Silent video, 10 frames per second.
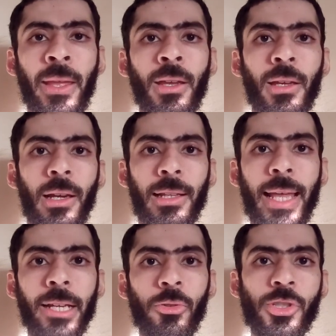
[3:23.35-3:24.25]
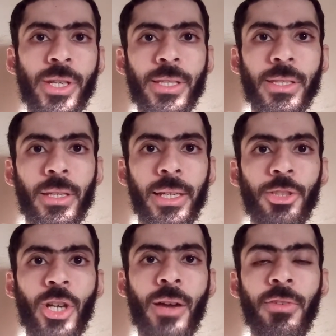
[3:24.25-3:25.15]
languages,
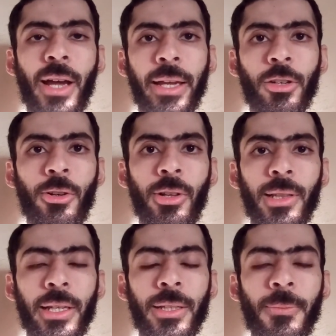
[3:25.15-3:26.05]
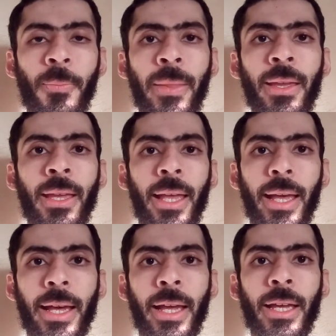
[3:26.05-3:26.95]
Java and Kotlin,
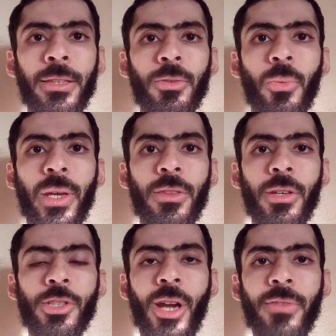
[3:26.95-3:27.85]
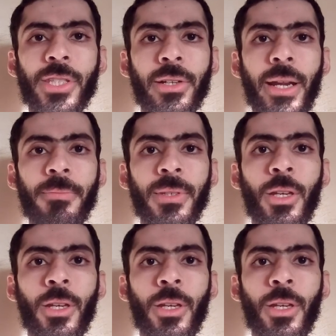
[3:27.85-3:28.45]
and with JavaScript.